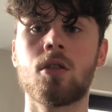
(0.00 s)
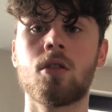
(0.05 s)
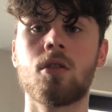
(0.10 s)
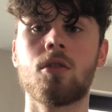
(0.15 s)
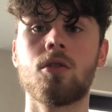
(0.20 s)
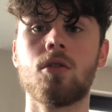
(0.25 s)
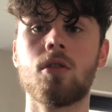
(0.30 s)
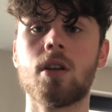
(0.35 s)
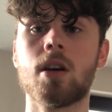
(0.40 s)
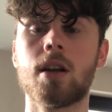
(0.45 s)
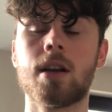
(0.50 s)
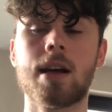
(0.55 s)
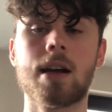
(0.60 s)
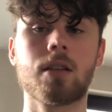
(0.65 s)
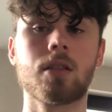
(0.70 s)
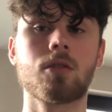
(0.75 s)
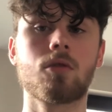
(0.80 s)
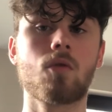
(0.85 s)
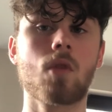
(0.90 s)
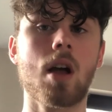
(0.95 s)
You learn how
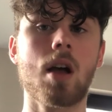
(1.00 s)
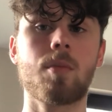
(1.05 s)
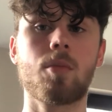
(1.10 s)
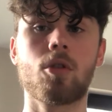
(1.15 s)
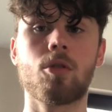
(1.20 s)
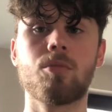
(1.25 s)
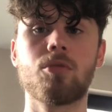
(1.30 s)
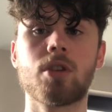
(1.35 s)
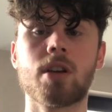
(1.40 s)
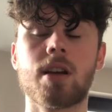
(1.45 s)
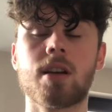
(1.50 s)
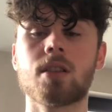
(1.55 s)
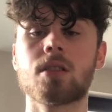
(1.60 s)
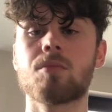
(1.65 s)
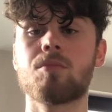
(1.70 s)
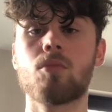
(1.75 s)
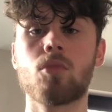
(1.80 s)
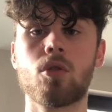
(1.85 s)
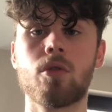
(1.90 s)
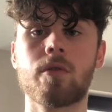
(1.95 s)
to grab
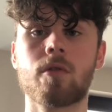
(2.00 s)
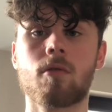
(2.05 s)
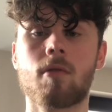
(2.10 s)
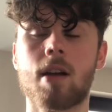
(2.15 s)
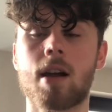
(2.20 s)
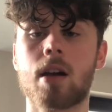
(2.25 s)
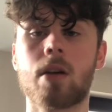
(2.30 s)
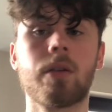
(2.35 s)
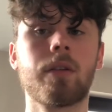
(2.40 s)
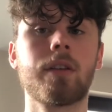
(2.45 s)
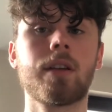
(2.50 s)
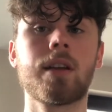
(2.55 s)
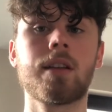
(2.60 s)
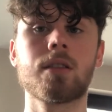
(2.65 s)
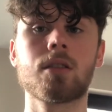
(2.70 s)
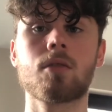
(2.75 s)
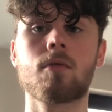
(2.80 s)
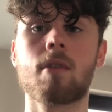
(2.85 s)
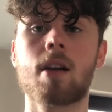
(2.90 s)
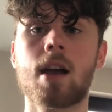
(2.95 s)
objects, move around,
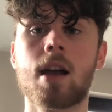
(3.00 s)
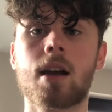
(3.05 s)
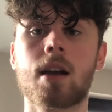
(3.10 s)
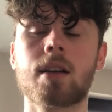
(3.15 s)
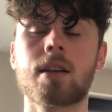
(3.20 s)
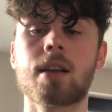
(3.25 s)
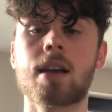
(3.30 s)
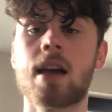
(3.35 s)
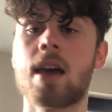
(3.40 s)
interact,